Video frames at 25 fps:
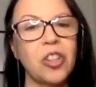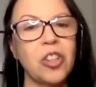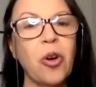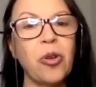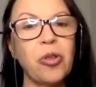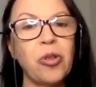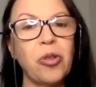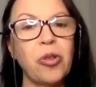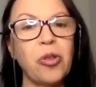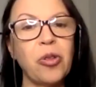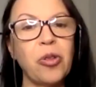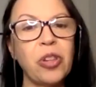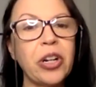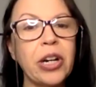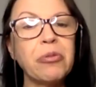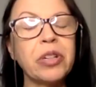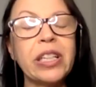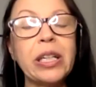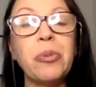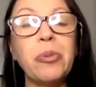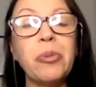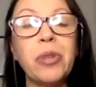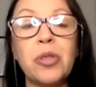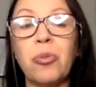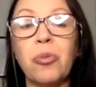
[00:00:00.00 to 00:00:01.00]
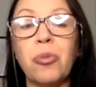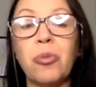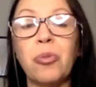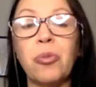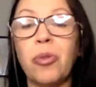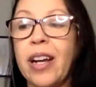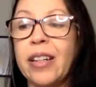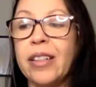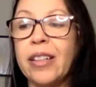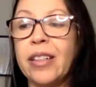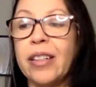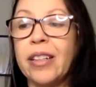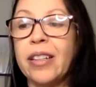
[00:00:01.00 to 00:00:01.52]
So Larry really
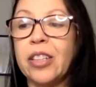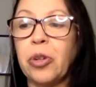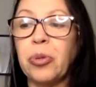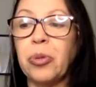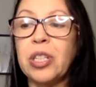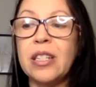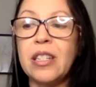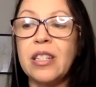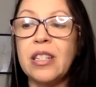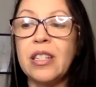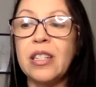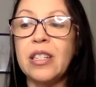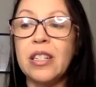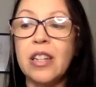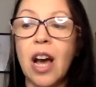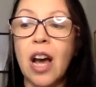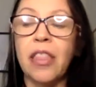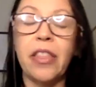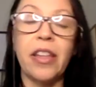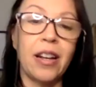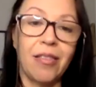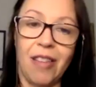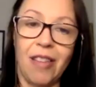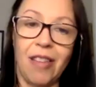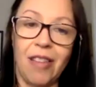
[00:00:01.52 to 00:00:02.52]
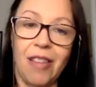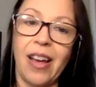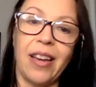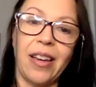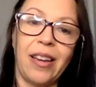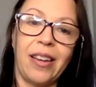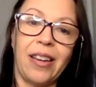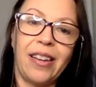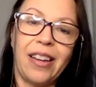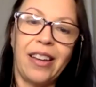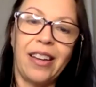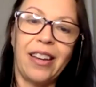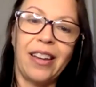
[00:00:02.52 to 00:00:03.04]
was right. There was nothing
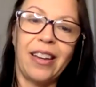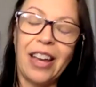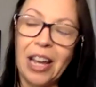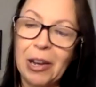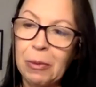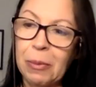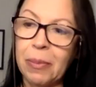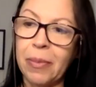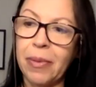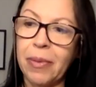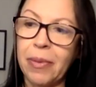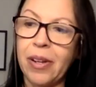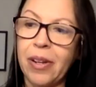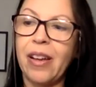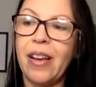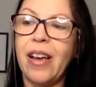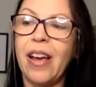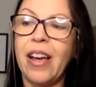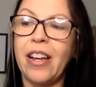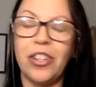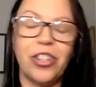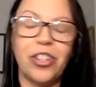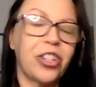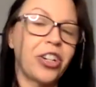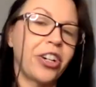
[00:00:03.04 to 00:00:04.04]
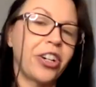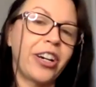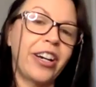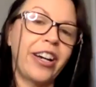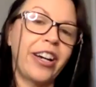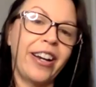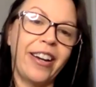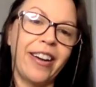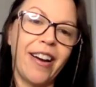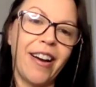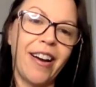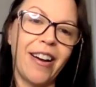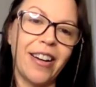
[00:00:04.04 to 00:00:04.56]
like him and
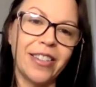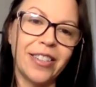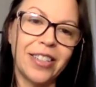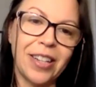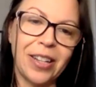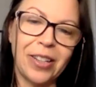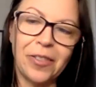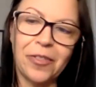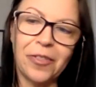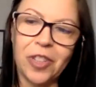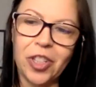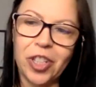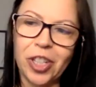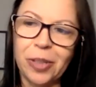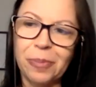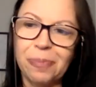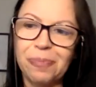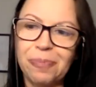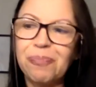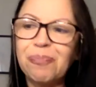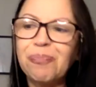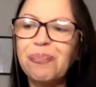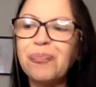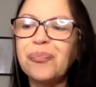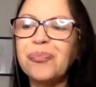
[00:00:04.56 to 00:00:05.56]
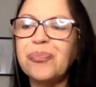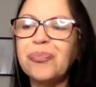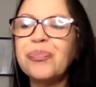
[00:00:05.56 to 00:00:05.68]
Jerry on television.